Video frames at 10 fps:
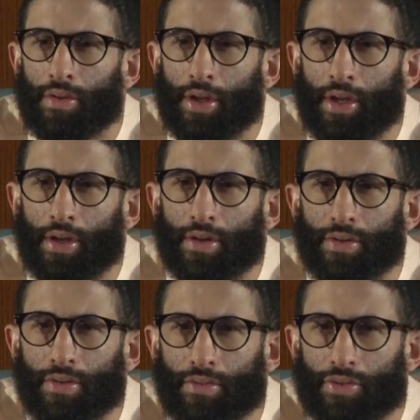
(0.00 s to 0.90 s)
the
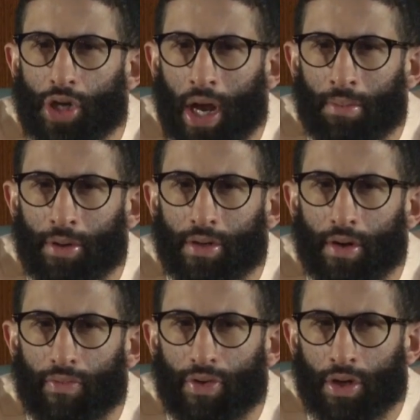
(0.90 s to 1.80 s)
chairman
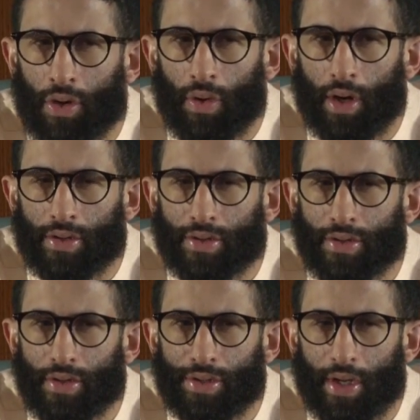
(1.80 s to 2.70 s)
of
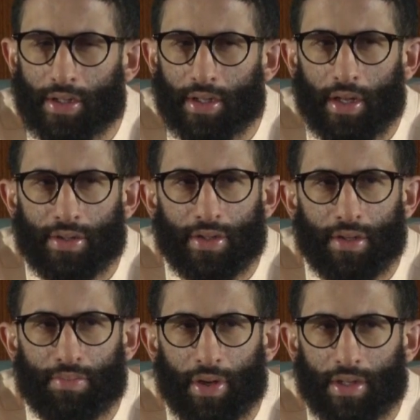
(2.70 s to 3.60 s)
ECOWAS, His
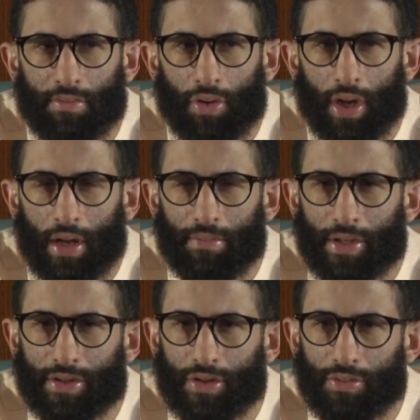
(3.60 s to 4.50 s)
Excellency President Bola
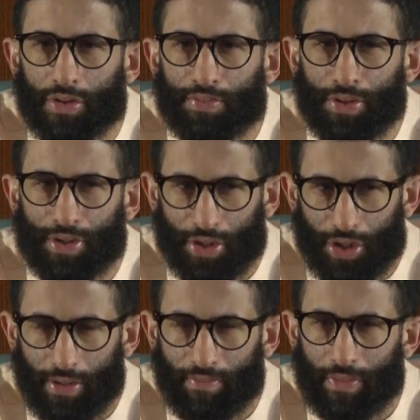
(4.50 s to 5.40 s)
Ahmed Tinubu's
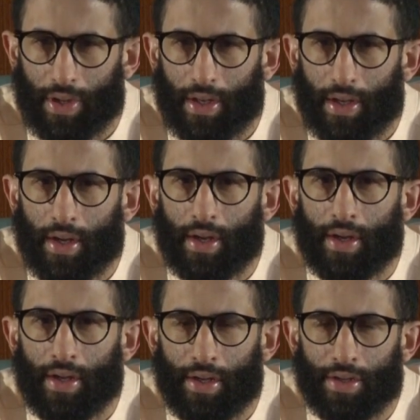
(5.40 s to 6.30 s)
position
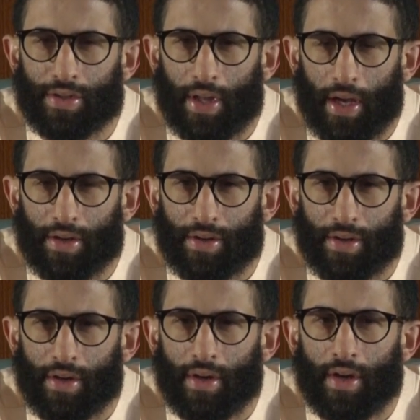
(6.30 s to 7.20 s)
is that
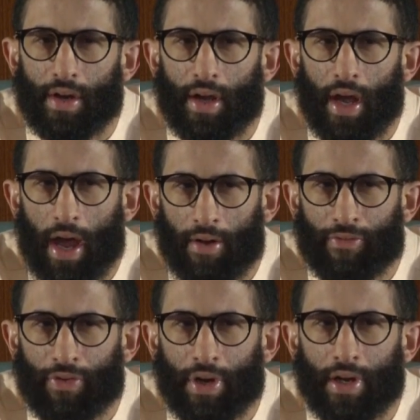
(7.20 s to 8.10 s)

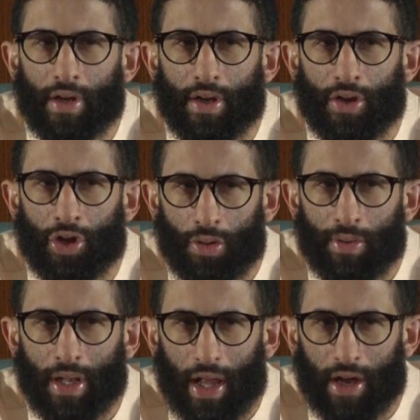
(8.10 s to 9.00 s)
every
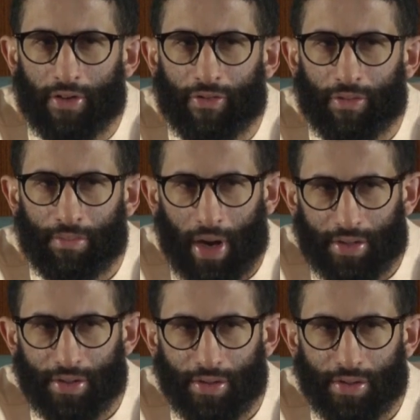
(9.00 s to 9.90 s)
human life
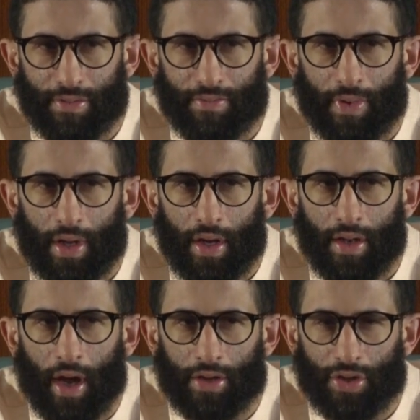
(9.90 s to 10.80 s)
matters,
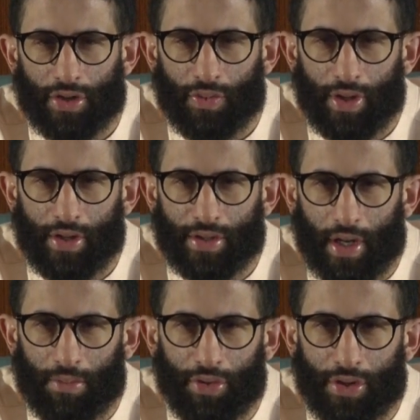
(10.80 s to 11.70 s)
not just within the
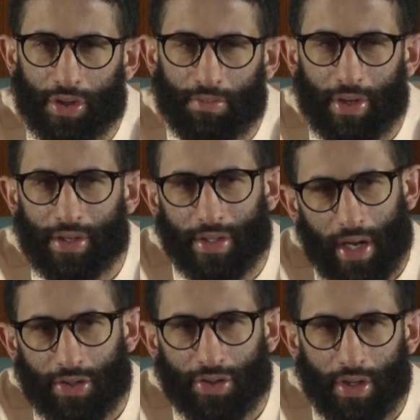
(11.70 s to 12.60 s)
sub-region, but
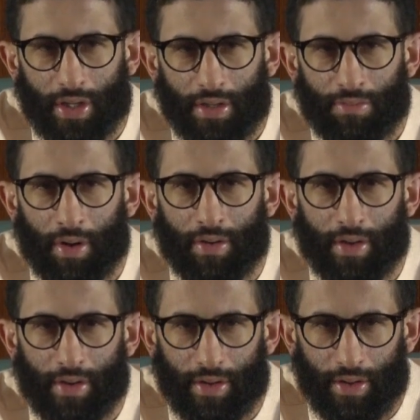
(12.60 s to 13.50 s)
internationally. But
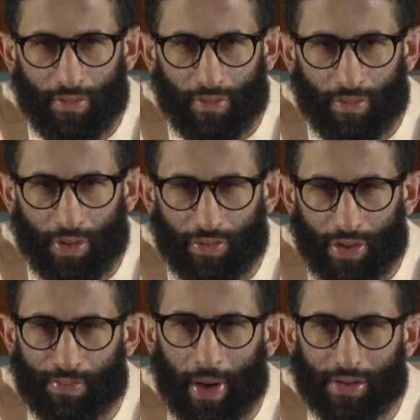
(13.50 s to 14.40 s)
with
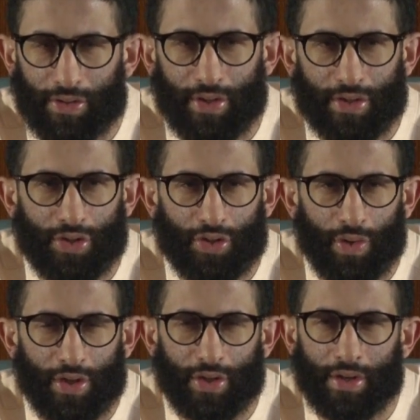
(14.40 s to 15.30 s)
respect to this
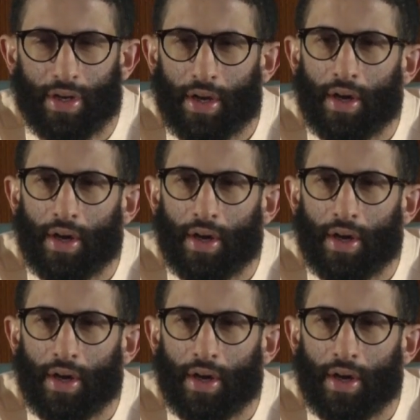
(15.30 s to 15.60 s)
situation,